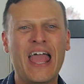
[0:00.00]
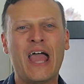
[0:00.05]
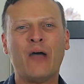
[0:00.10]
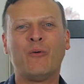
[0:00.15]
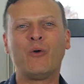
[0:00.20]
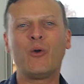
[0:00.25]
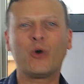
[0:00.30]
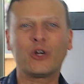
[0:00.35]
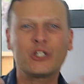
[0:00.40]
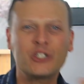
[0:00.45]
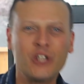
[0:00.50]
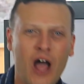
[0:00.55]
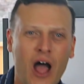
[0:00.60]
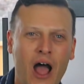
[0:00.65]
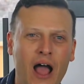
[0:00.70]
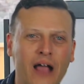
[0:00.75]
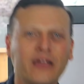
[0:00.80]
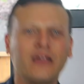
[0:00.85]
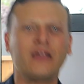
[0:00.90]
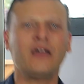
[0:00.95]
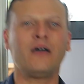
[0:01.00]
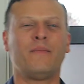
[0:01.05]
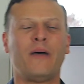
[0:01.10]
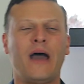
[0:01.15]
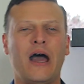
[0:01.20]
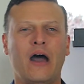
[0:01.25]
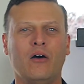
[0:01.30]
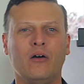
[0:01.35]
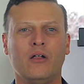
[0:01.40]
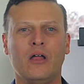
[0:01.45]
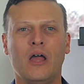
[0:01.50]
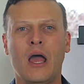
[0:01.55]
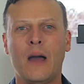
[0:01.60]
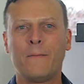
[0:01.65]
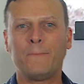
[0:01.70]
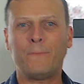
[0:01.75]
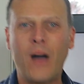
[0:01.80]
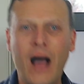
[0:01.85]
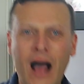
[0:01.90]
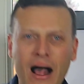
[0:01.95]
and we were talking about
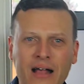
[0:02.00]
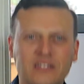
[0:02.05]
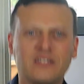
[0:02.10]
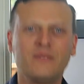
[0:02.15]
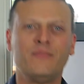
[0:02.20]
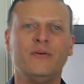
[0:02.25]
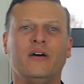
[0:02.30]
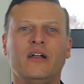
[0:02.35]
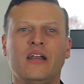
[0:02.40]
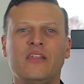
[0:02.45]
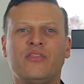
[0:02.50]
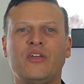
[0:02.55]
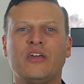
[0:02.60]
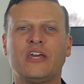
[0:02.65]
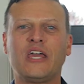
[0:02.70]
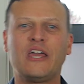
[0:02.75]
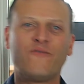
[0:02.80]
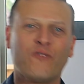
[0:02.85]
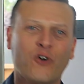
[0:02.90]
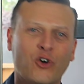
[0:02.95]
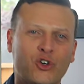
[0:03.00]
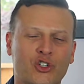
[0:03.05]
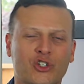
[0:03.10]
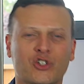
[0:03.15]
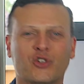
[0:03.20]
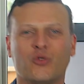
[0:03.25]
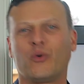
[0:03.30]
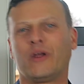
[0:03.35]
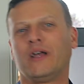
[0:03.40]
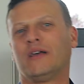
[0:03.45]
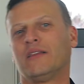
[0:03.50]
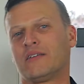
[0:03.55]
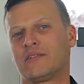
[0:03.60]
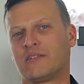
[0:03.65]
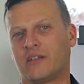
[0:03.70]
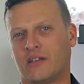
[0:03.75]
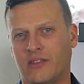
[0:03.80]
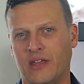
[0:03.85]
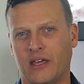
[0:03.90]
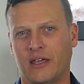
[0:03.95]
possibility thinking versus
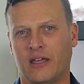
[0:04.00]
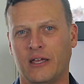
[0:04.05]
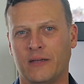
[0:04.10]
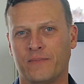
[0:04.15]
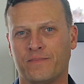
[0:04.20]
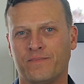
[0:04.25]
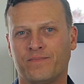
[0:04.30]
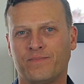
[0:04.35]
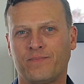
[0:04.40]
realistic thinking.